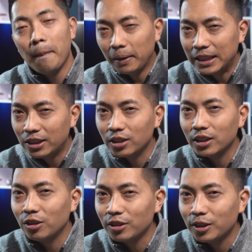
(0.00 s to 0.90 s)
Please
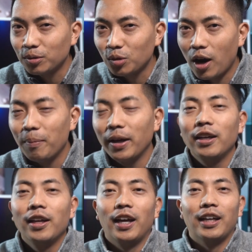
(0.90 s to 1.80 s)
consider subscribing,
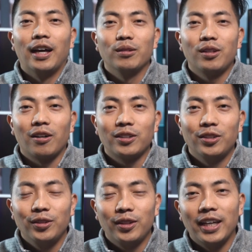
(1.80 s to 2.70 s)
and I'll talk to
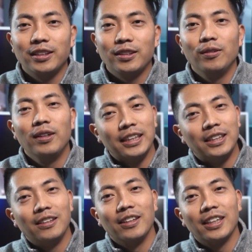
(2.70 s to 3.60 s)
you guys soon and
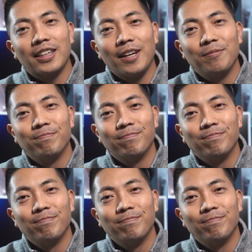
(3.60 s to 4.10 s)
see you next time.